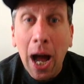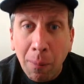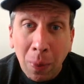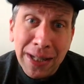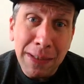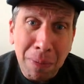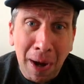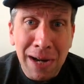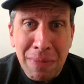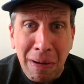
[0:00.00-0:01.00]
I'm winning the
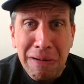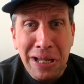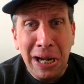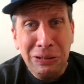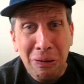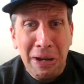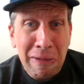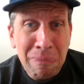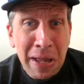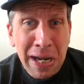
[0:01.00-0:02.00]
primaries, I got
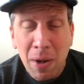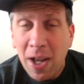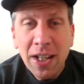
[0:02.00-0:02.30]
2.5 million.